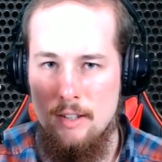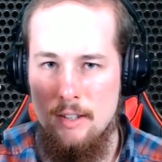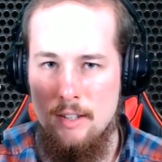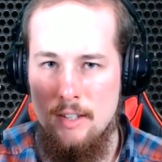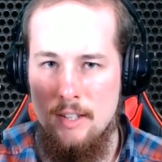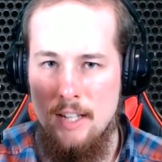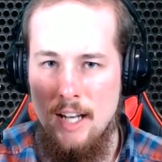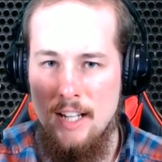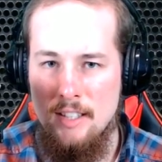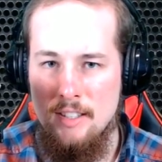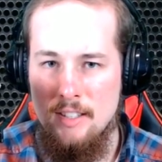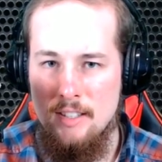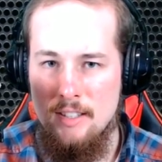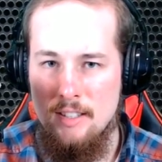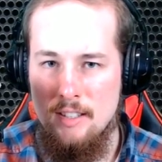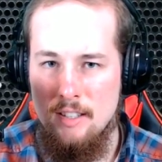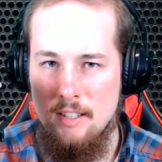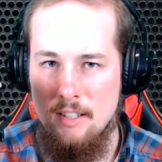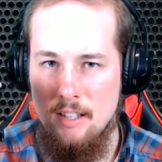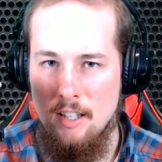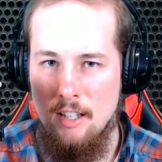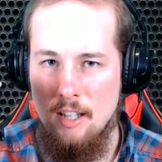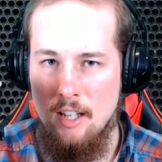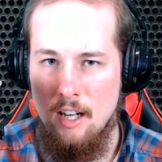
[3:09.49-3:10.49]
that's
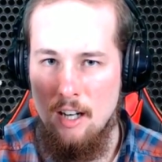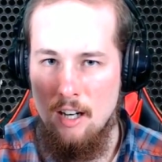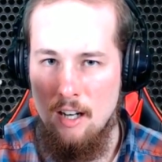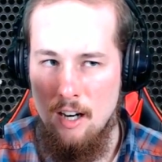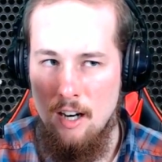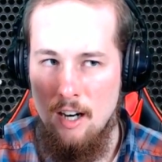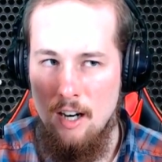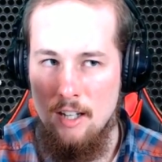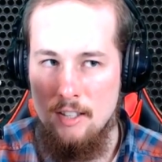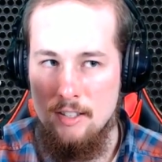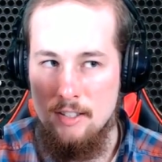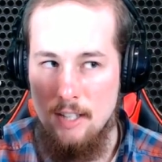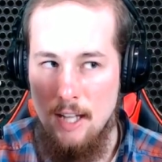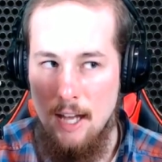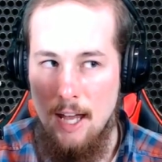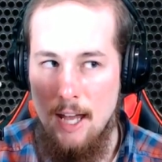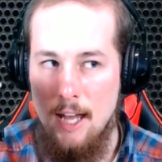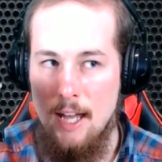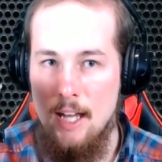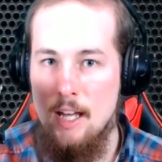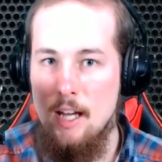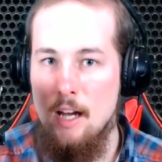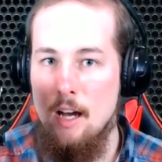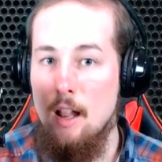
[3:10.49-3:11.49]
going to cost
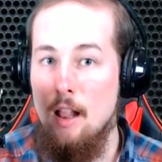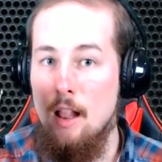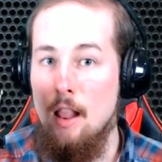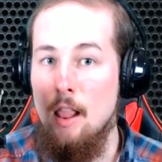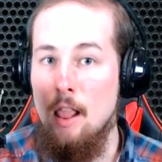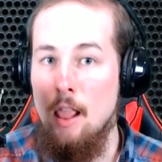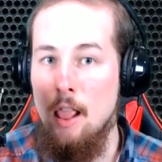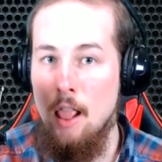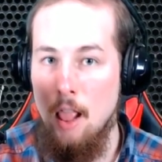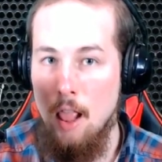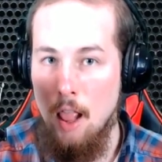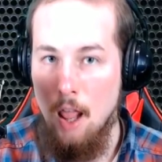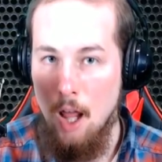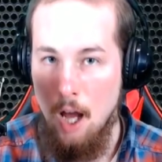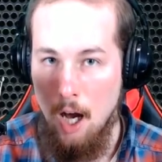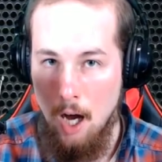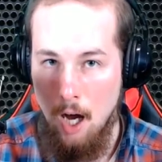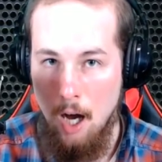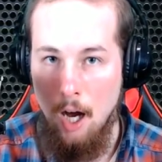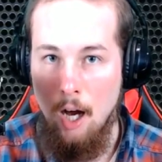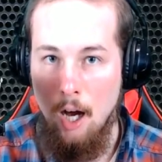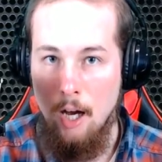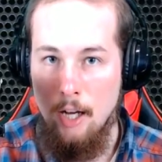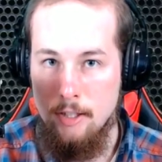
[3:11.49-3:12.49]
a
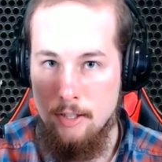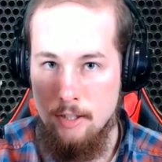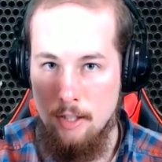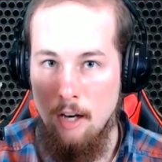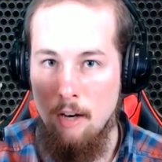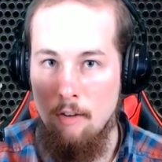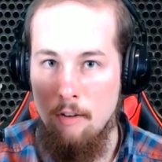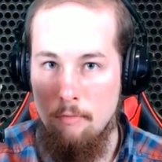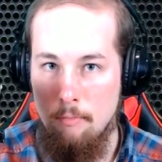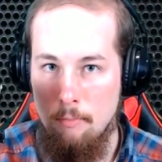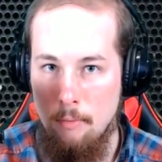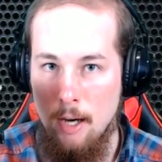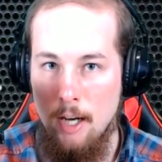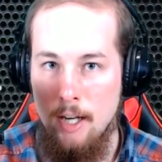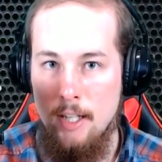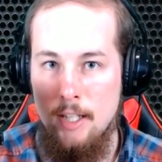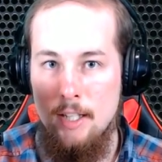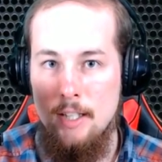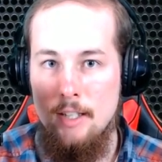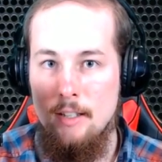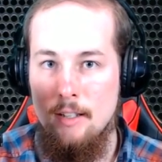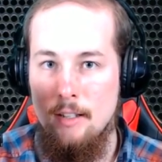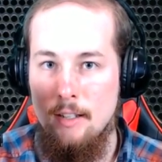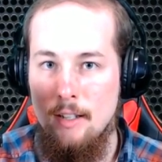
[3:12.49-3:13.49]
lot of
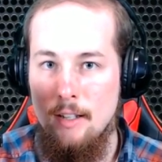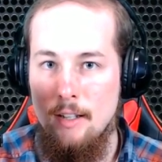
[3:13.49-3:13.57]
money.